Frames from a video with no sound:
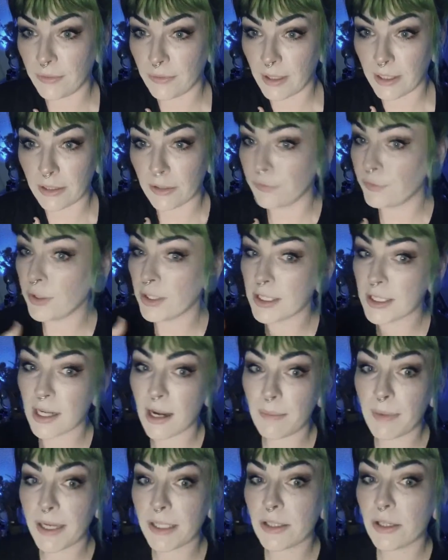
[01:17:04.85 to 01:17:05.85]
Like the first
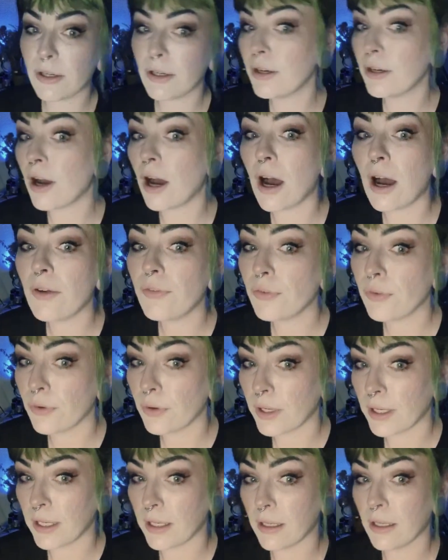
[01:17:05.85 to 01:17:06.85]
time I took an
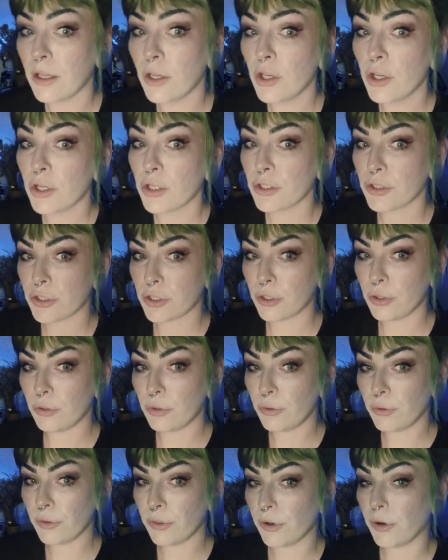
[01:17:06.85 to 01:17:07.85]
offering
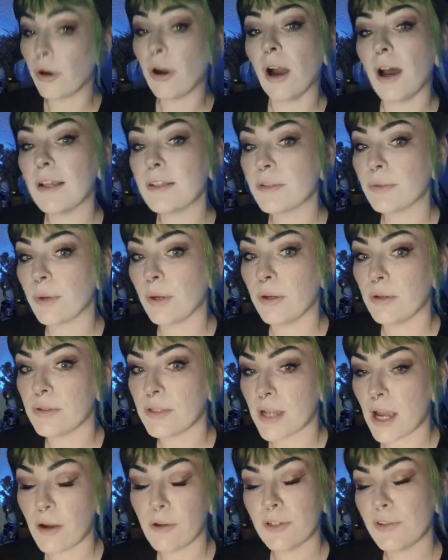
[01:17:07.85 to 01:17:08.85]
to the crossroads,
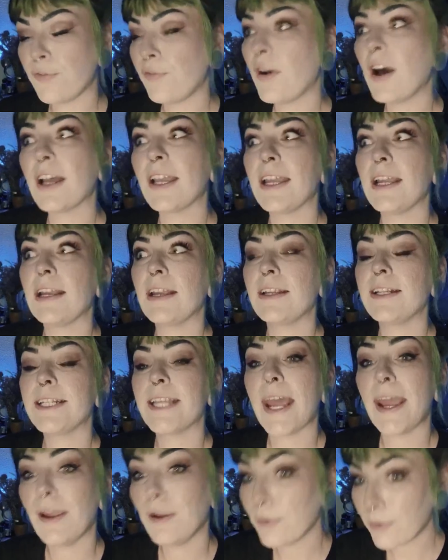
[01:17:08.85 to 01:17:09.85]
I was fucking
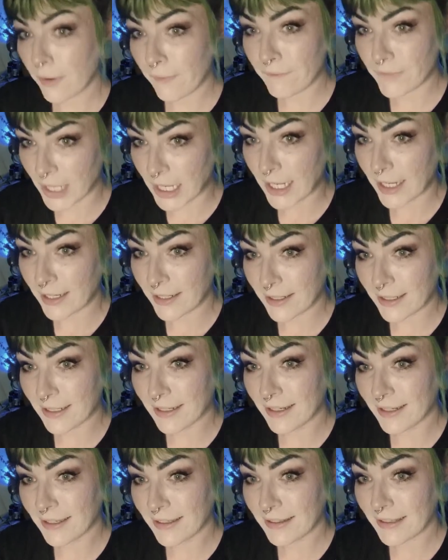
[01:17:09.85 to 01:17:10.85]
terrified.
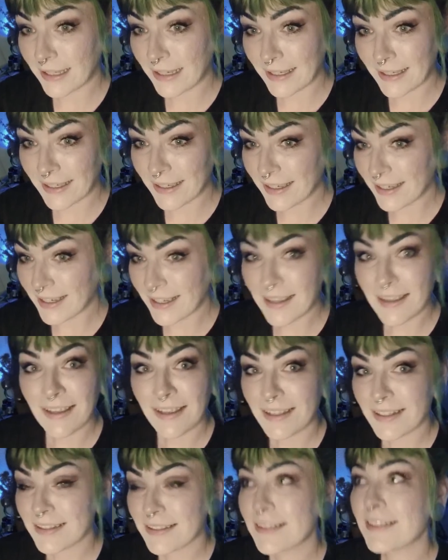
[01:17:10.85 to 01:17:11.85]
Like
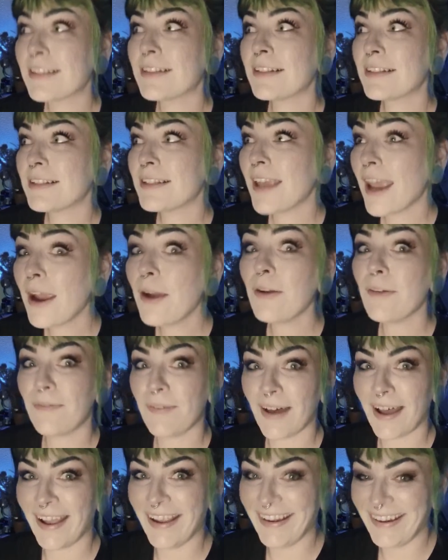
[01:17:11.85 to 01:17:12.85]

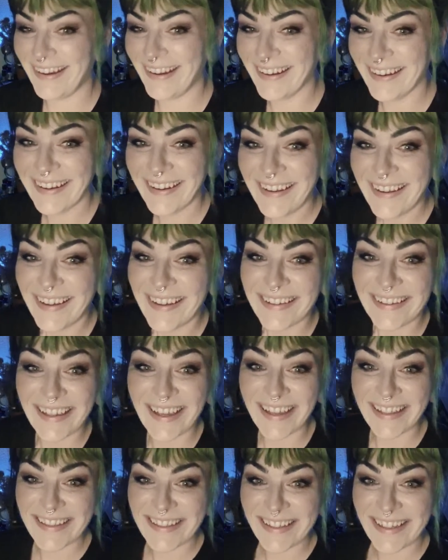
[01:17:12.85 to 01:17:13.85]
terrified.
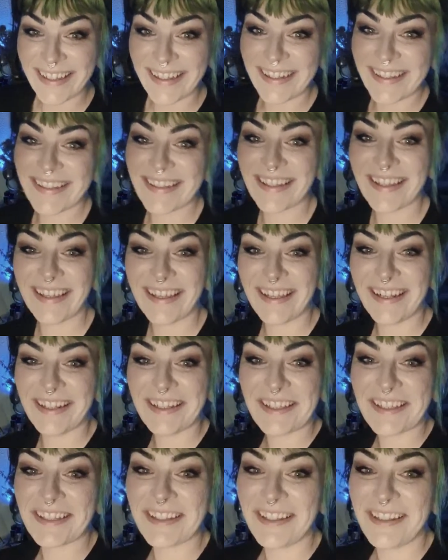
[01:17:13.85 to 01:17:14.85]
Yes, it is
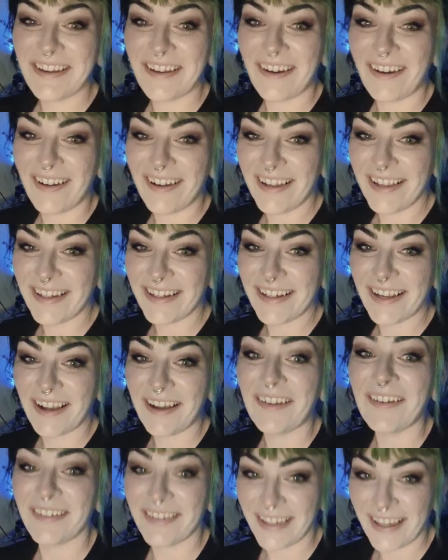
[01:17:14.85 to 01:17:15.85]
not
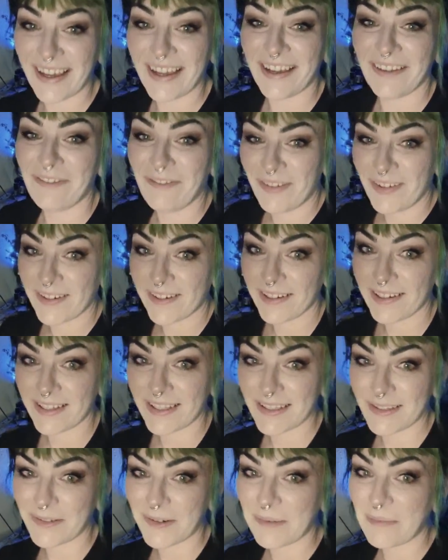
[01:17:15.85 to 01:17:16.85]
yeah, fear
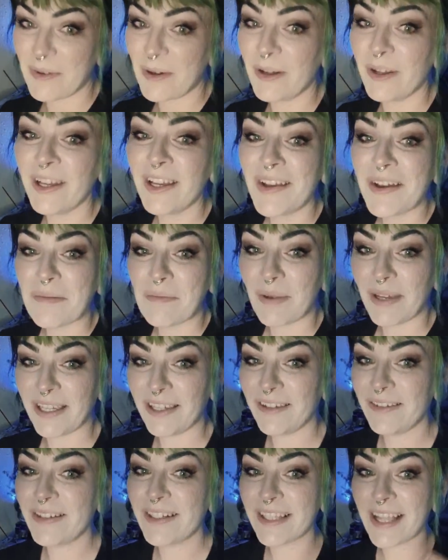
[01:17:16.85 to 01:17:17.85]
is normal, but
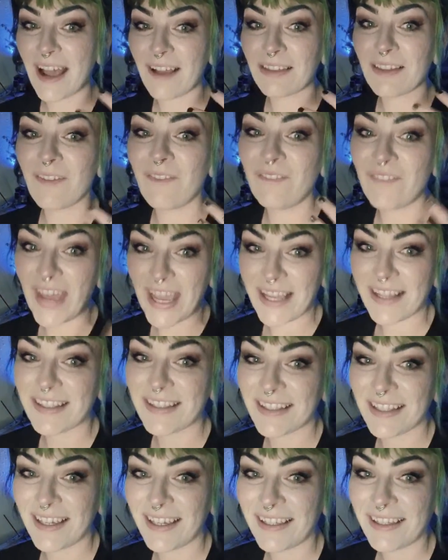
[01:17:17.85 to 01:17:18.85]
you just have to
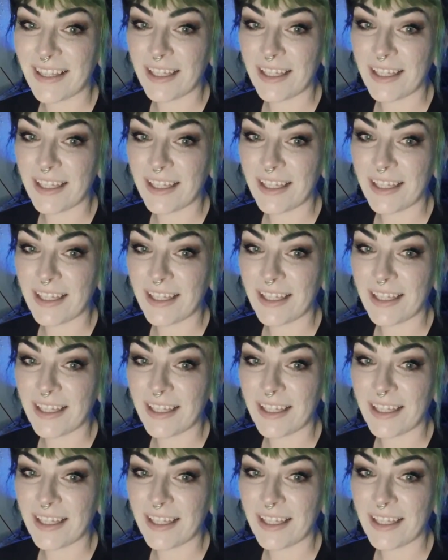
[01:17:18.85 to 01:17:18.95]
face it.